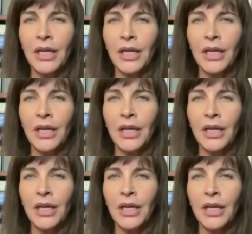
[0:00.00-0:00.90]
as people
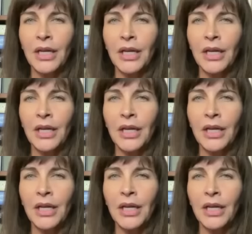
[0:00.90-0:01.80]
in Gaza
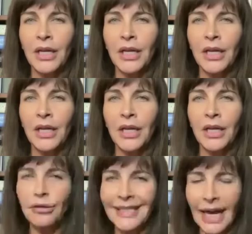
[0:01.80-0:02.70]

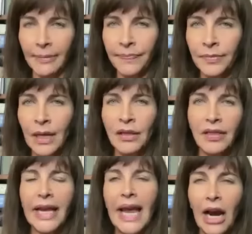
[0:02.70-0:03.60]
continue to say
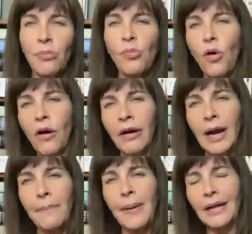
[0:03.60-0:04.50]
that they
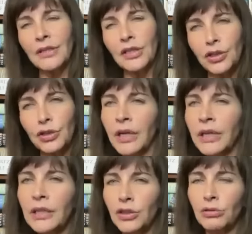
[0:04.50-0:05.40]
care more about
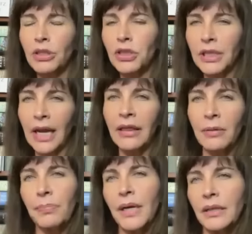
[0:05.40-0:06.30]
destroying the Jewish state
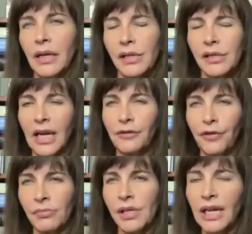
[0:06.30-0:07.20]
than building a state for
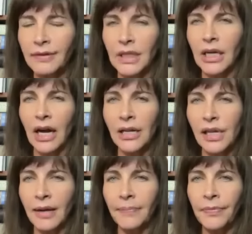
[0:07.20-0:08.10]
themselves in
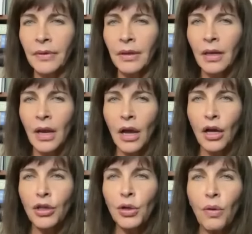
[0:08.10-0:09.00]
Gaza?
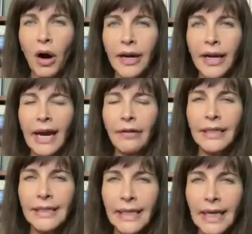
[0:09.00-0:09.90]
You are
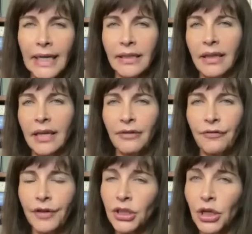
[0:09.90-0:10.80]
guaranteed that
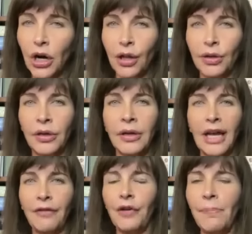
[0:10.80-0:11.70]
every dollar,
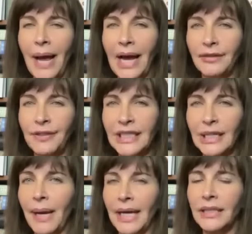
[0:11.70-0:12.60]
every bag of
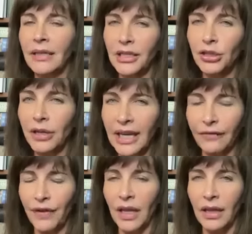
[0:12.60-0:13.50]
cement that you're
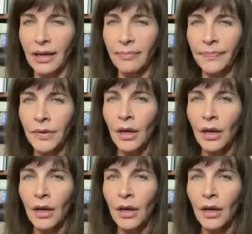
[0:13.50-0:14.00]
giving them